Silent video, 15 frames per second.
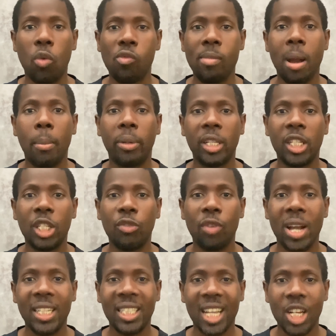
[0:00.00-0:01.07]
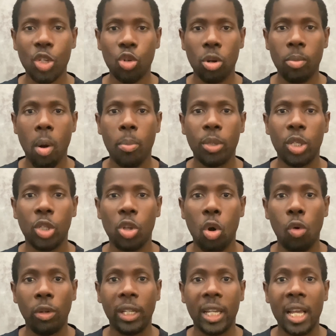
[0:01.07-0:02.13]
Remember, this is for educational purposes
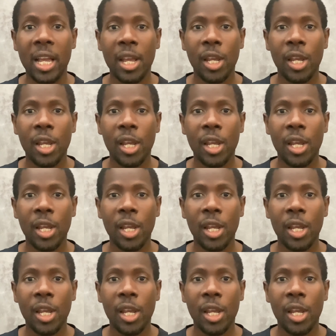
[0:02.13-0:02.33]
only.